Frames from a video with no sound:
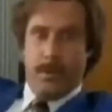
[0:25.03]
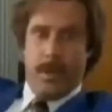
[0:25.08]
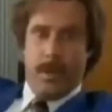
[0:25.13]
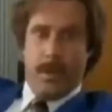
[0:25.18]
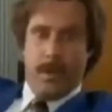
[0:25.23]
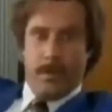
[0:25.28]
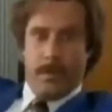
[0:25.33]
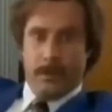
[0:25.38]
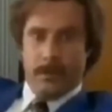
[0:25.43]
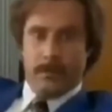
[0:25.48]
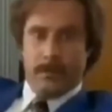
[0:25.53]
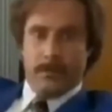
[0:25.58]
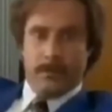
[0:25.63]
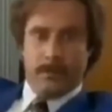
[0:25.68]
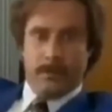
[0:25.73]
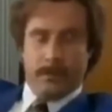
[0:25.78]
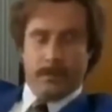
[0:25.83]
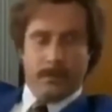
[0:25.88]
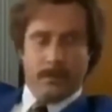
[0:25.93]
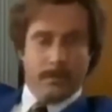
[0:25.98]
Boy,
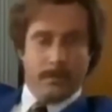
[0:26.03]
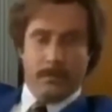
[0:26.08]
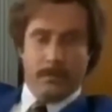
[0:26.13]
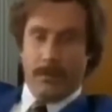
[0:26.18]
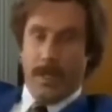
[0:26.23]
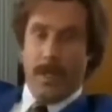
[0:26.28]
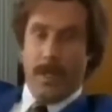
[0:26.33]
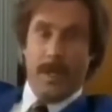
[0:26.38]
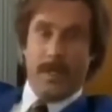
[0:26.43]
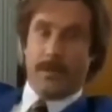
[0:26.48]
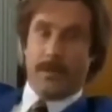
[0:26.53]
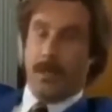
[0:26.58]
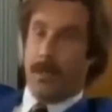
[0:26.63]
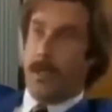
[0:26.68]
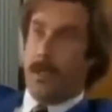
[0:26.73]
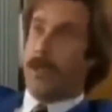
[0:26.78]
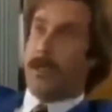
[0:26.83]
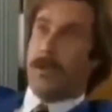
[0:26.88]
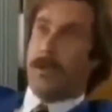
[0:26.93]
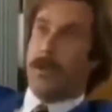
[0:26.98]
that
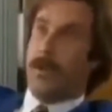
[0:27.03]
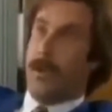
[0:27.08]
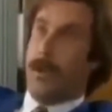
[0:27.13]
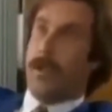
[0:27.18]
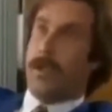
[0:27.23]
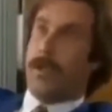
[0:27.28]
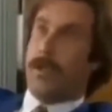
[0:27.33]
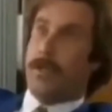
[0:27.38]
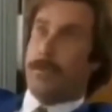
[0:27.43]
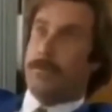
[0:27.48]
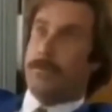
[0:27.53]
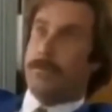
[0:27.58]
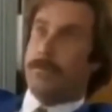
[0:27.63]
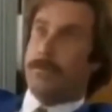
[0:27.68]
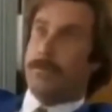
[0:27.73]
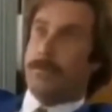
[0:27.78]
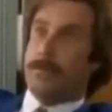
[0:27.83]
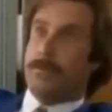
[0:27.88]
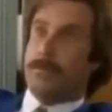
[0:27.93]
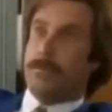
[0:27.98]
escalated quickly.
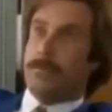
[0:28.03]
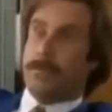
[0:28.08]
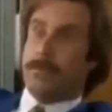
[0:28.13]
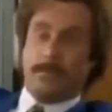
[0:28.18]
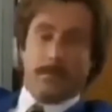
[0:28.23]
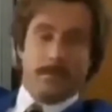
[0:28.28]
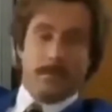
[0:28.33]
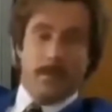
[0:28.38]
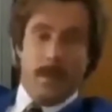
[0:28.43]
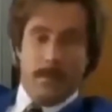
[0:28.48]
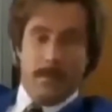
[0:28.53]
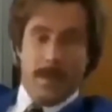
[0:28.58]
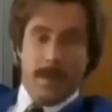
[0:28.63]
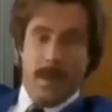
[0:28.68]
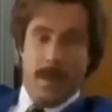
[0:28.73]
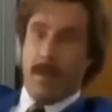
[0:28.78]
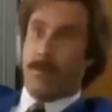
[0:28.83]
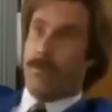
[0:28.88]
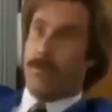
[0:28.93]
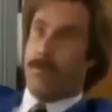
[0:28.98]
I
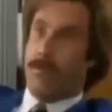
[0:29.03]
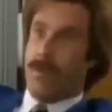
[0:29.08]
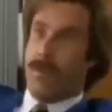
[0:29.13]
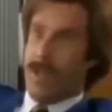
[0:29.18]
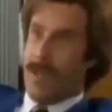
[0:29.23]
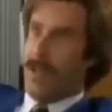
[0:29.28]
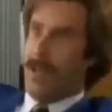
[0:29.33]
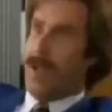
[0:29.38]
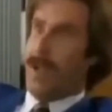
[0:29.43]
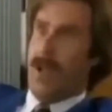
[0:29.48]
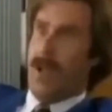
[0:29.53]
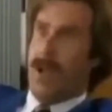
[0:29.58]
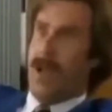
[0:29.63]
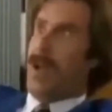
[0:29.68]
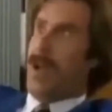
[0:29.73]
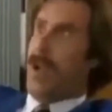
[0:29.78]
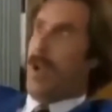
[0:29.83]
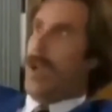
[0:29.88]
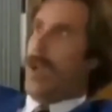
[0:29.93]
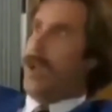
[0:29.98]
mean, that really
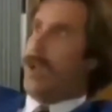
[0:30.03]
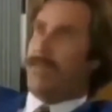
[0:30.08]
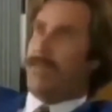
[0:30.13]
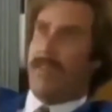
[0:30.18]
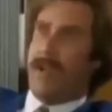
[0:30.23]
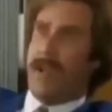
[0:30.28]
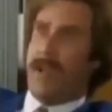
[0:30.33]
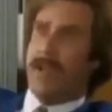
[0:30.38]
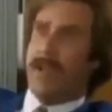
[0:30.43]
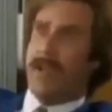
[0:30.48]
got out of hand.